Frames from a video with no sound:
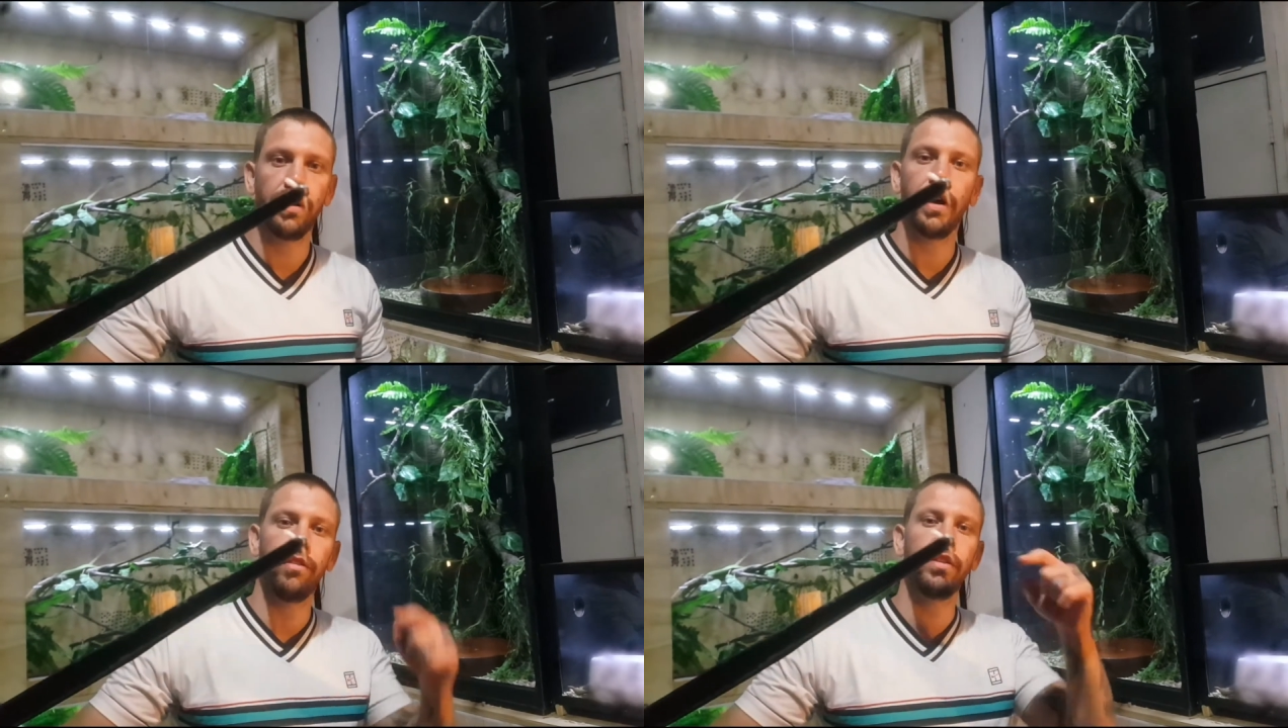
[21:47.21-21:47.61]

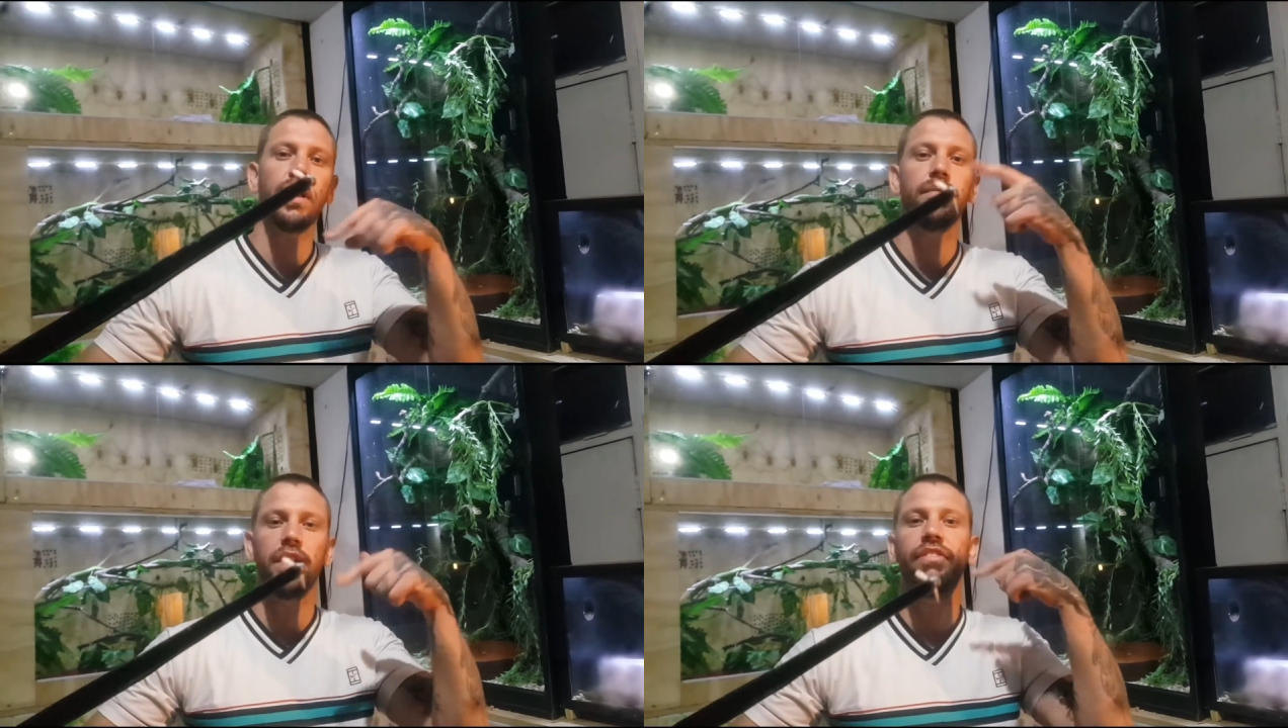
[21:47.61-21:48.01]
every
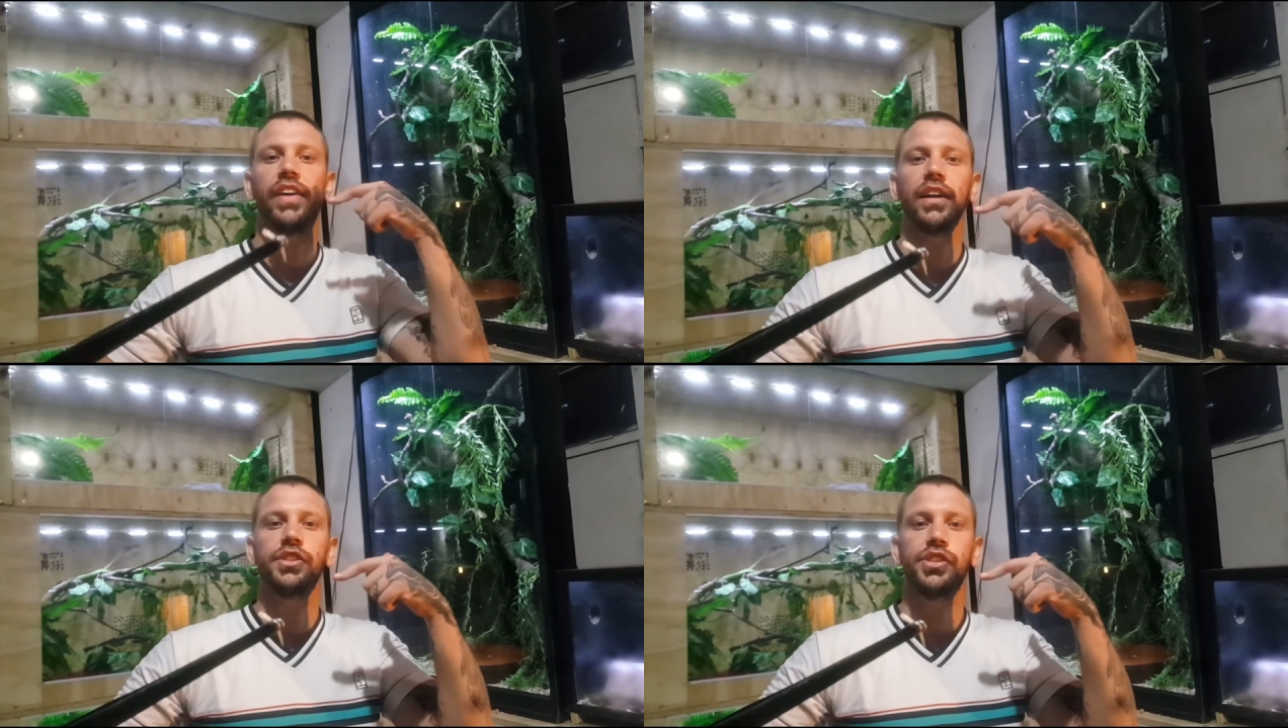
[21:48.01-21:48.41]
time their
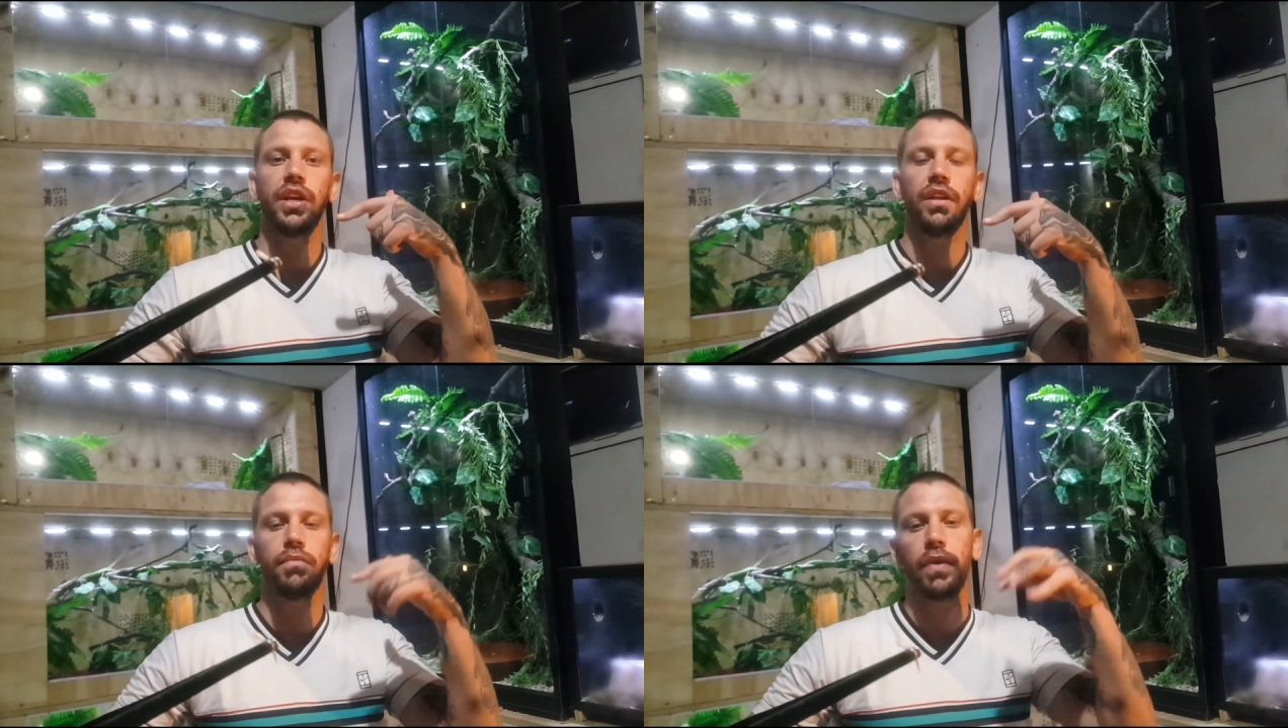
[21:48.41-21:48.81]
fangs
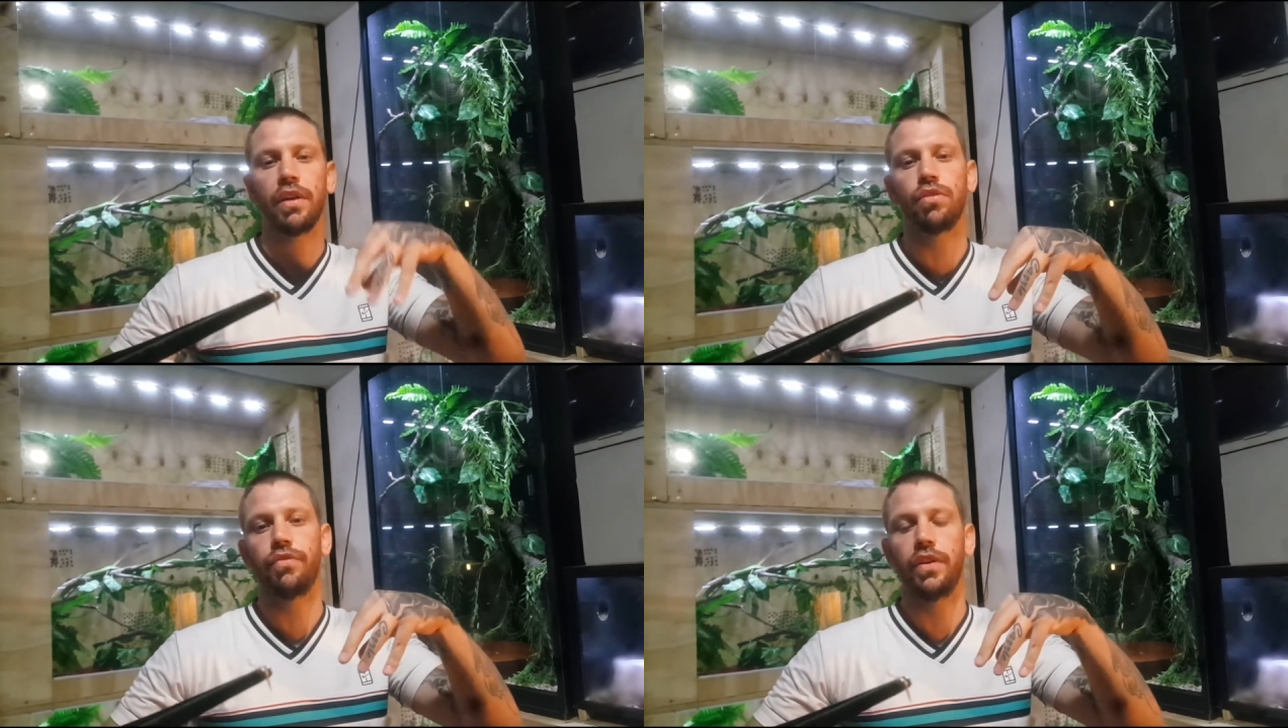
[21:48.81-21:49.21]
shed, it
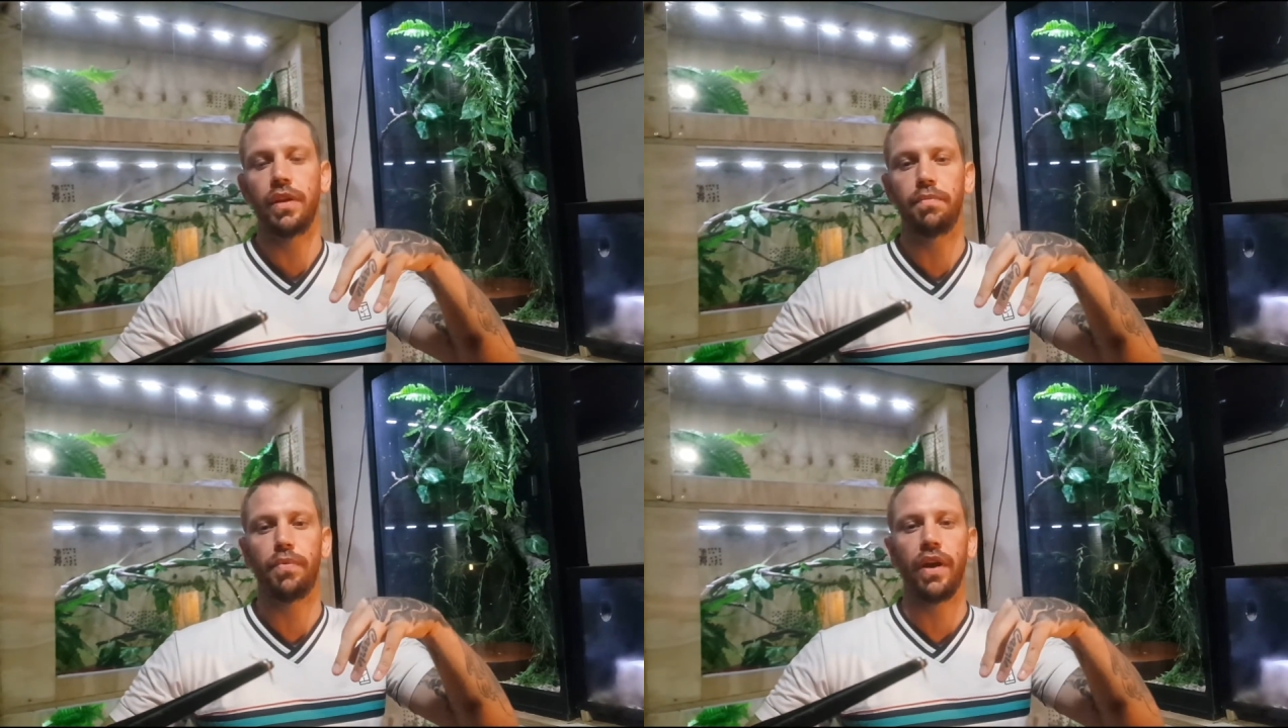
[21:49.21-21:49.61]
breaks off in
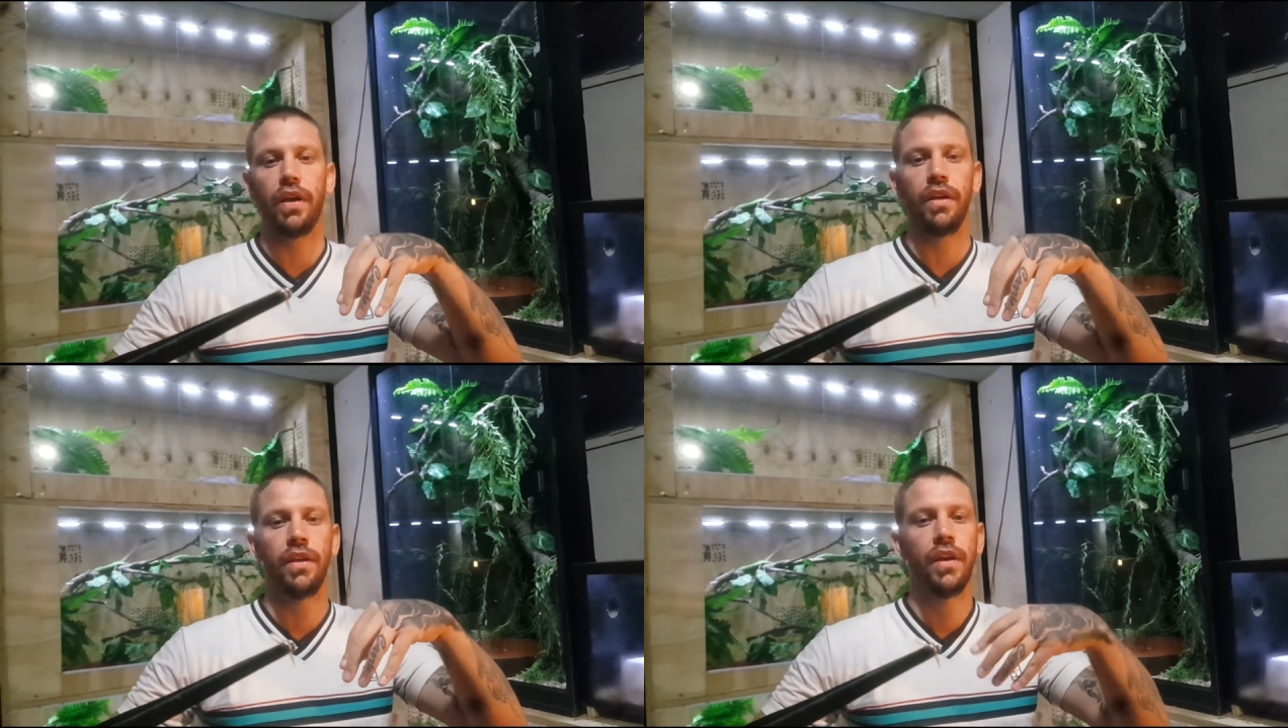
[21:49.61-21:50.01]
their
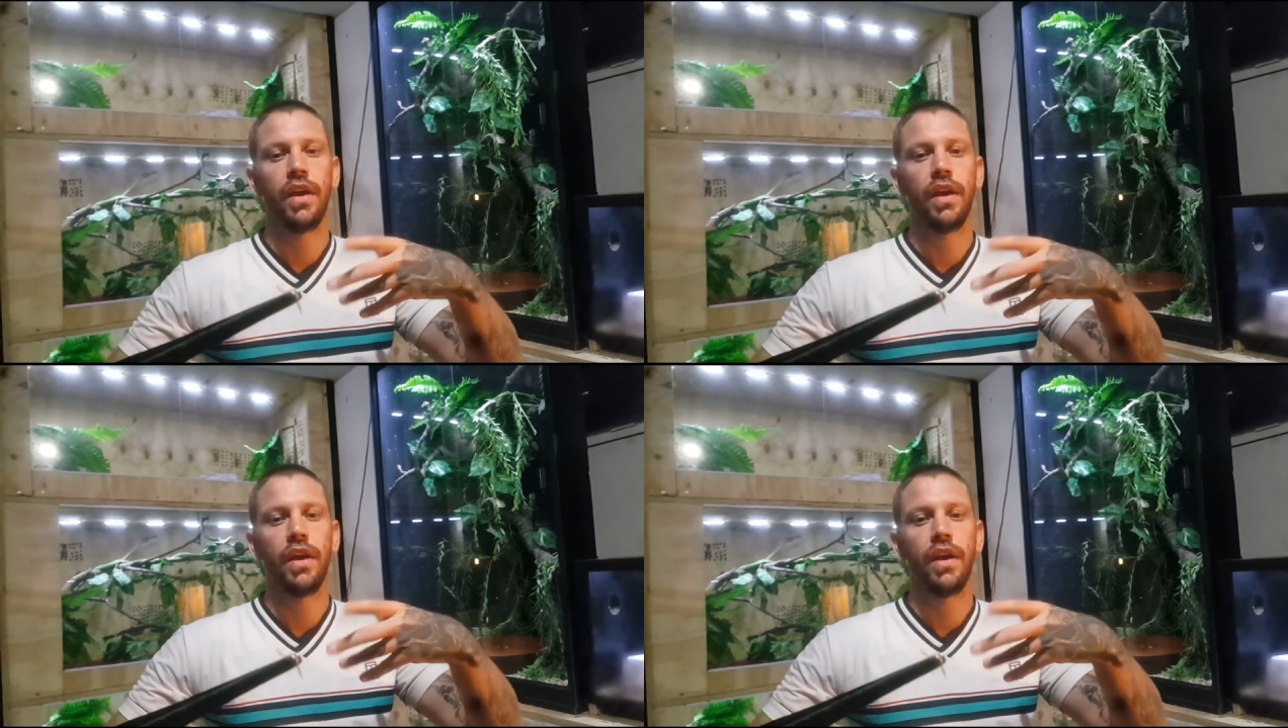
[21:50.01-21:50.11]
prey,